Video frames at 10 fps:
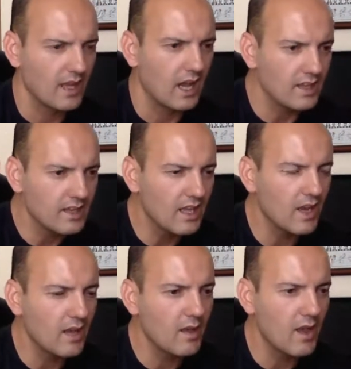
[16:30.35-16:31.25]
And
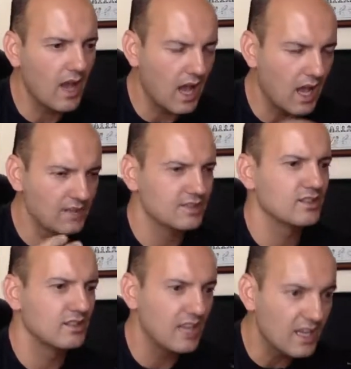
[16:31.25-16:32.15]
then as
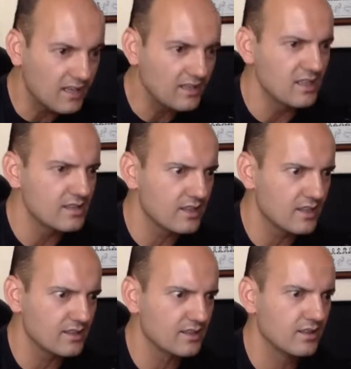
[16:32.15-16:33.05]
the
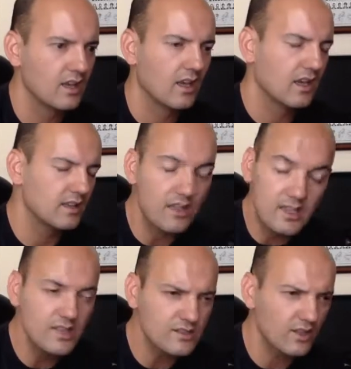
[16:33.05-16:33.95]
teachers
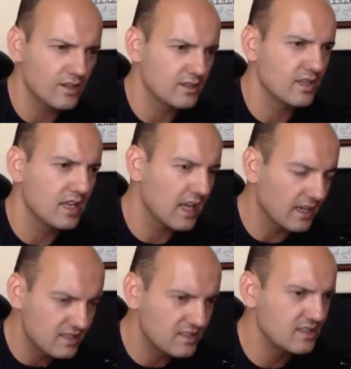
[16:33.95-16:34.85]

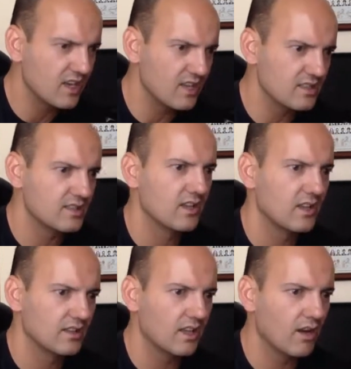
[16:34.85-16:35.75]
exchange
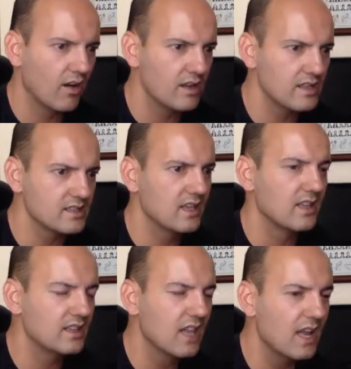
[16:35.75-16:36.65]
the knowledge,
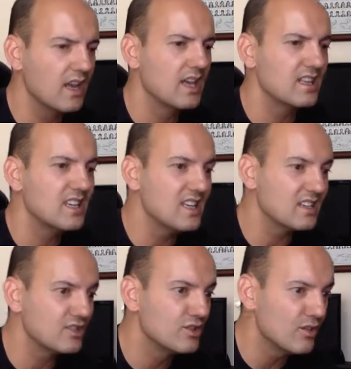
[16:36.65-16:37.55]
then the
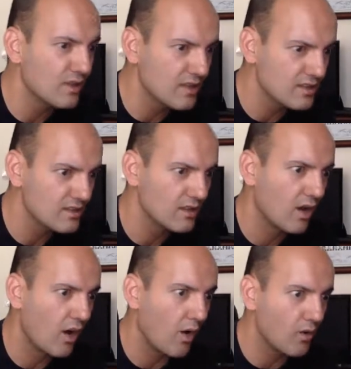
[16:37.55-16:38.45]
students
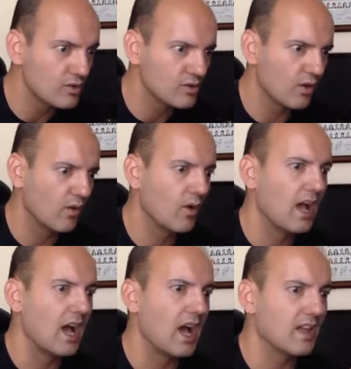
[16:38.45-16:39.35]
also
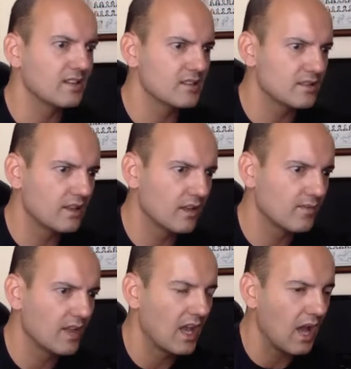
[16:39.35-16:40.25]

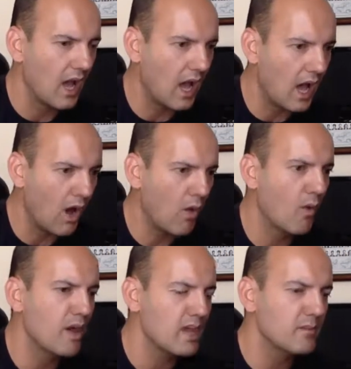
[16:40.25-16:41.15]
understand
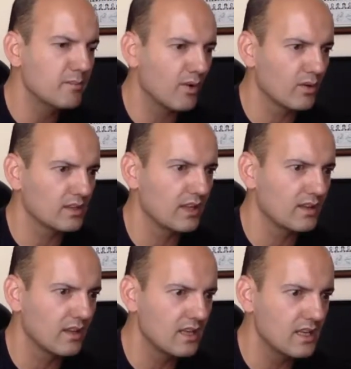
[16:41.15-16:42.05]
how important
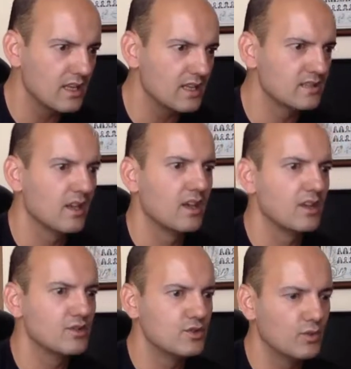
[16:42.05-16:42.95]
it is
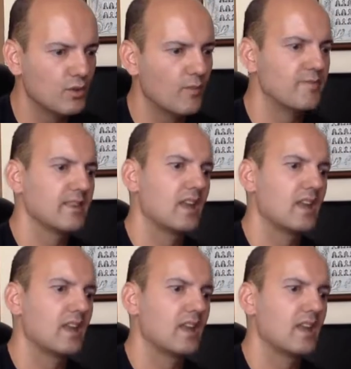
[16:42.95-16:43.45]
to